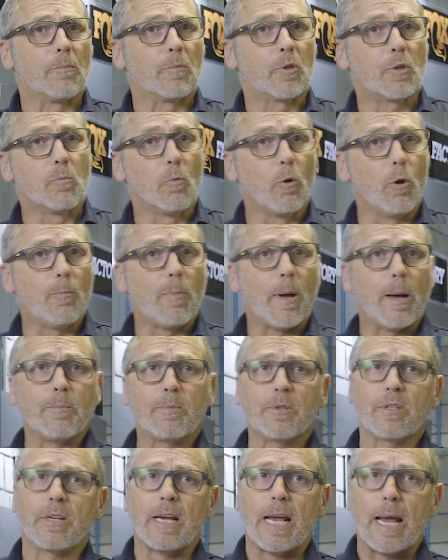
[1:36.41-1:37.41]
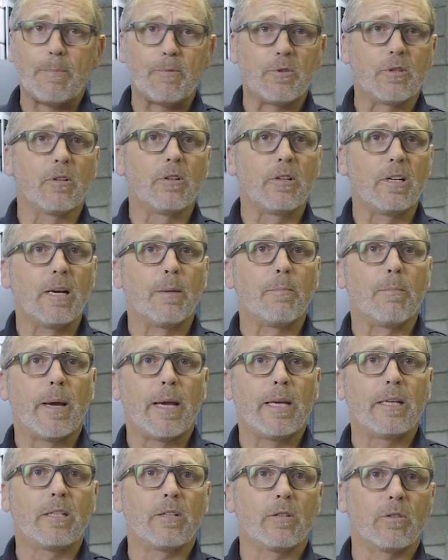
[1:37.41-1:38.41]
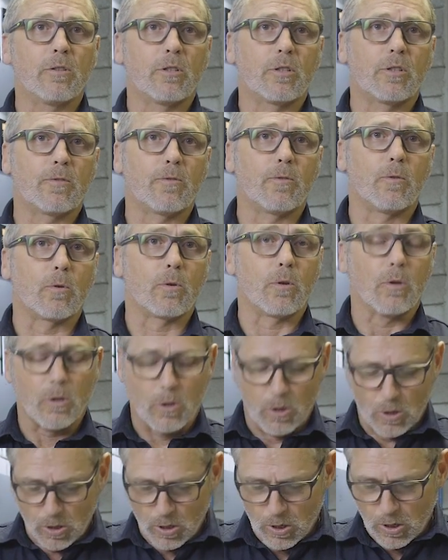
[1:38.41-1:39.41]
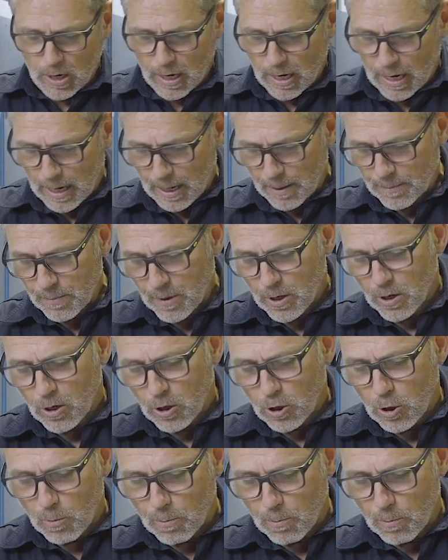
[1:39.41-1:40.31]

Small bumps, absolutely amazing on this fork.